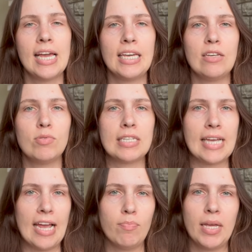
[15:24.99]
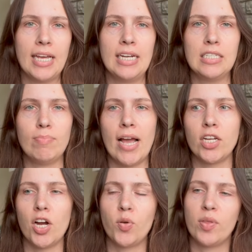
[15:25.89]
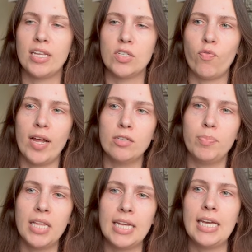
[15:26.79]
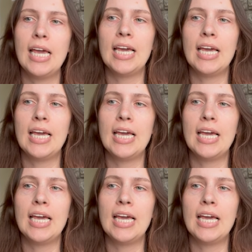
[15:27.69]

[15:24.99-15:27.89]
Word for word: he was camping in his backyard with his friend Bill Billy.